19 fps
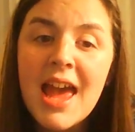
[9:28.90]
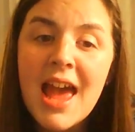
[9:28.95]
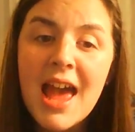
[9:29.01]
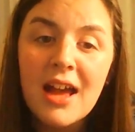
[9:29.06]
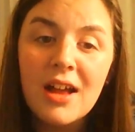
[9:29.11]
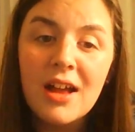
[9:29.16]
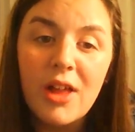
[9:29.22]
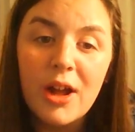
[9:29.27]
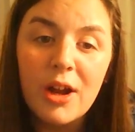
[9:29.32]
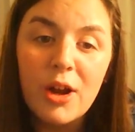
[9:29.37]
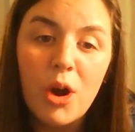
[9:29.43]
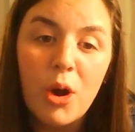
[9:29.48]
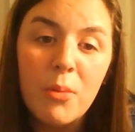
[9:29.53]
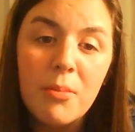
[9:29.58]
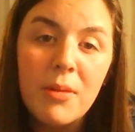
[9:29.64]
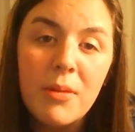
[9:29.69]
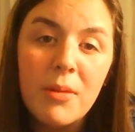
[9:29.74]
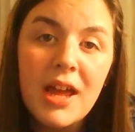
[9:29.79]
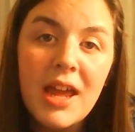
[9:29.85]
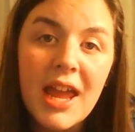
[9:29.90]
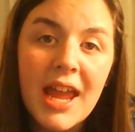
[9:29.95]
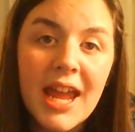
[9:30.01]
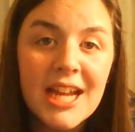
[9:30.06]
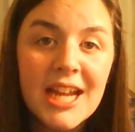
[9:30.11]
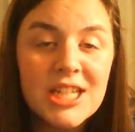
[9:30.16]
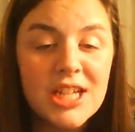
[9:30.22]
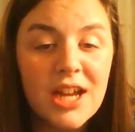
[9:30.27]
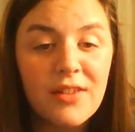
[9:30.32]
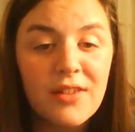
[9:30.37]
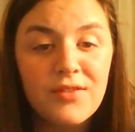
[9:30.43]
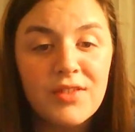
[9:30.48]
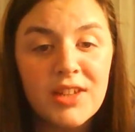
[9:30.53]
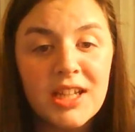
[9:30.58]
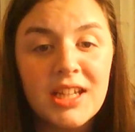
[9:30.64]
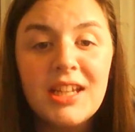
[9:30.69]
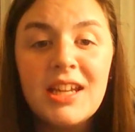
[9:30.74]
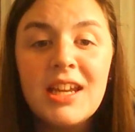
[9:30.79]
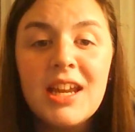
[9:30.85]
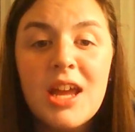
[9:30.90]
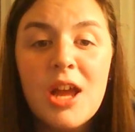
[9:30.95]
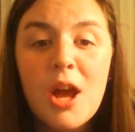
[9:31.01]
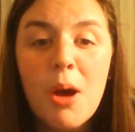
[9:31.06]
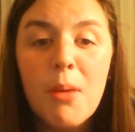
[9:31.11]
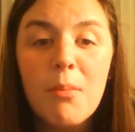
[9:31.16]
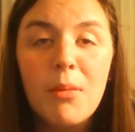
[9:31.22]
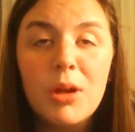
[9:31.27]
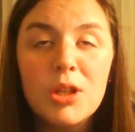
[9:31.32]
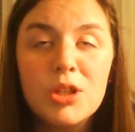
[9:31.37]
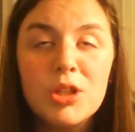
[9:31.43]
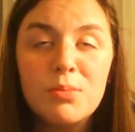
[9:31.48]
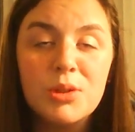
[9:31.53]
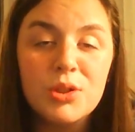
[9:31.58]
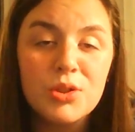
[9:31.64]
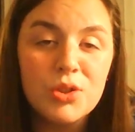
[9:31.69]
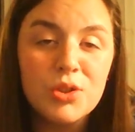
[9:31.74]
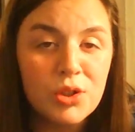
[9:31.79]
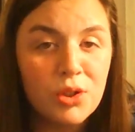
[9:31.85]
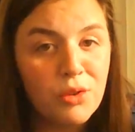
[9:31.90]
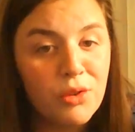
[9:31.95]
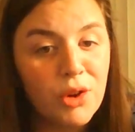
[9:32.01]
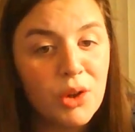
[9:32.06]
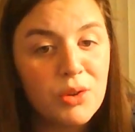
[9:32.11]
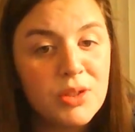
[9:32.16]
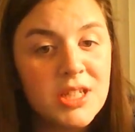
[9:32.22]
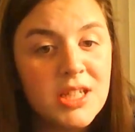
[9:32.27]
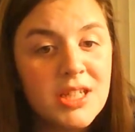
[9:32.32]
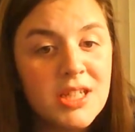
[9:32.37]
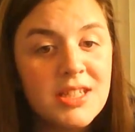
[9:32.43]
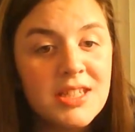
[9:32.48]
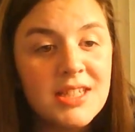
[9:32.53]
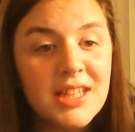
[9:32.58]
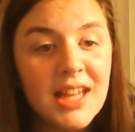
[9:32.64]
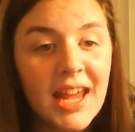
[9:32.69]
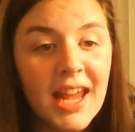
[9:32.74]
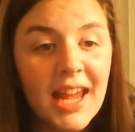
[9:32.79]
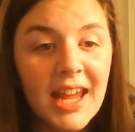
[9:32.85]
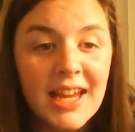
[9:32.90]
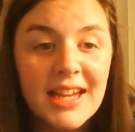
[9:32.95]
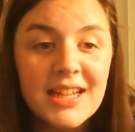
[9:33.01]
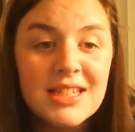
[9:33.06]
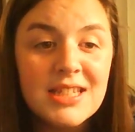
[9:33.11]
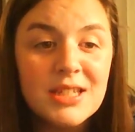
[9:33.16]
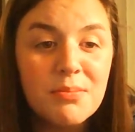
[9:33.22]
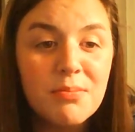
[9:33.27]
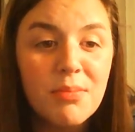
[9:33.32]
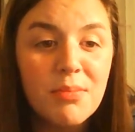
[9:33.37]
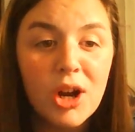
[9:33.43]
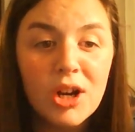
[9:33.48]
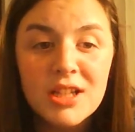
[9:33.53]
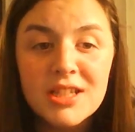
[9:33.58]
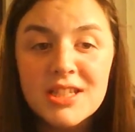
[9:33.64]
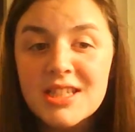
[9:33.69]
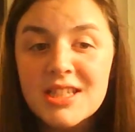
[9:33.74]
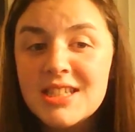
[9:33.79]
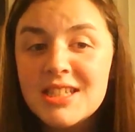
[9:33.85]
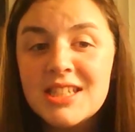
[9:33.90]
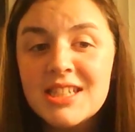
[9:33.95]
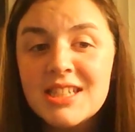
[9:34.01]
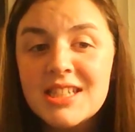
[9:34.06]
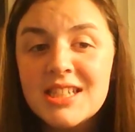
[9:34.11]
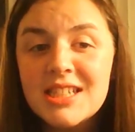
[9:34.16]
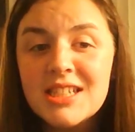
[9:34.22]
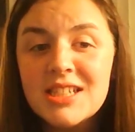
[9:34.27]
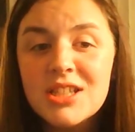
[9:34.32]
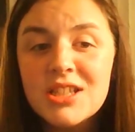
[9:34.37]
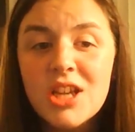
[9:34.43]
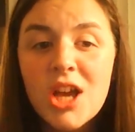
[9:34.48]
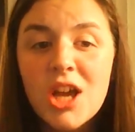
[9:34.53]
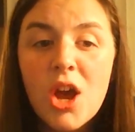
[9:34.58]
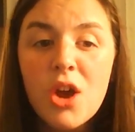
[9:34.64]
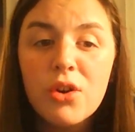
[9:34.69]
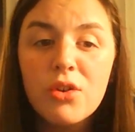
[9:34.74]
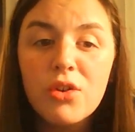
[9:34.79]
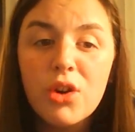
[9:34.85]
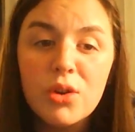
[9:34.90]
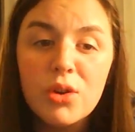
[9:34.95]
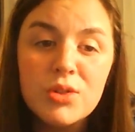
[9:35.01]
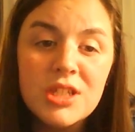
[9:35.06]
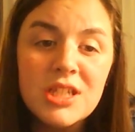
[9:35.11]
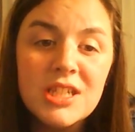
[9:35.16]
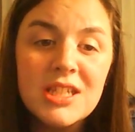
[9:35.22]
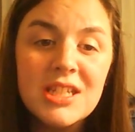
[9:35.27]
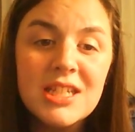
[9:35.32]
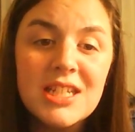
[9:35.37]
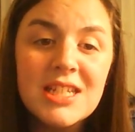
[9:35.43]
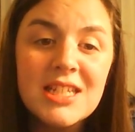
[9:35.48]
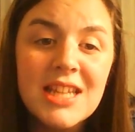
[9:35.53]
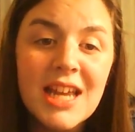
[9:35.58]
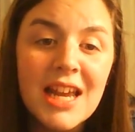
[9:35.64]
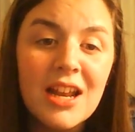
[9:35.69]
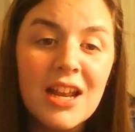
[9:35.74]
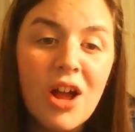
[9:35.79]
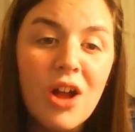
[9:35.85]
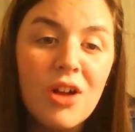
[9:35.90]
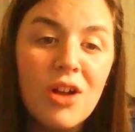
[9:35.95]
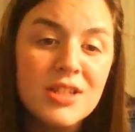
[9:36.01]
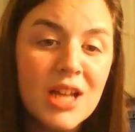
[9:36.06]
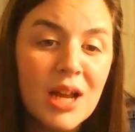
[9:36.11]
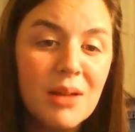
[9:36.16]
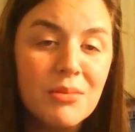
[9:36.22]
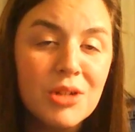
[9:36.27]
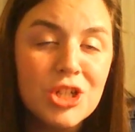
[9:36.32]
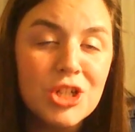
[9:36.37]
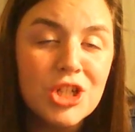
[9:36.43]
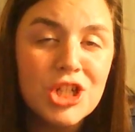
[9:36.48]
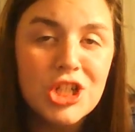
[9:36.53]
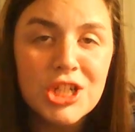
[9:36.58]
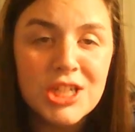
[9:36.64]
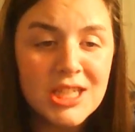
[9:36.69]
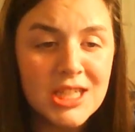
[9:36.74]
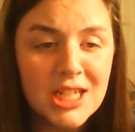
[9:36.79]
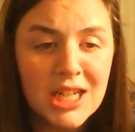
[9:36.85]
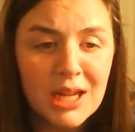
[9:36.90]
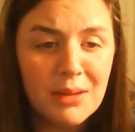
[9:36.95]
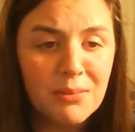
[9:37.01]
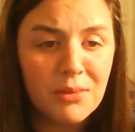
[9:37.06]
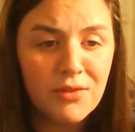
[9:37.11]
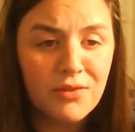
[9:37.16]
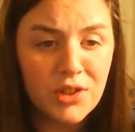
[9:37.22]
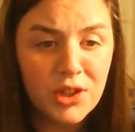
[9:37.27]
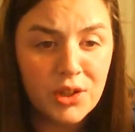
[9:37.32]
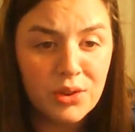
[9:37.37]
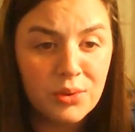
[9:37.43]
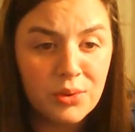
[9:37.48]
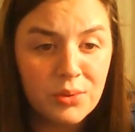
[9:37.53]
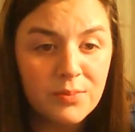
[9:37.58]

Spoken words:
glaucoma, HIV, multiple sclerosis, AIDS, Parkinson's disease, Crohn's disease, and Alzheimer's, just to name a few.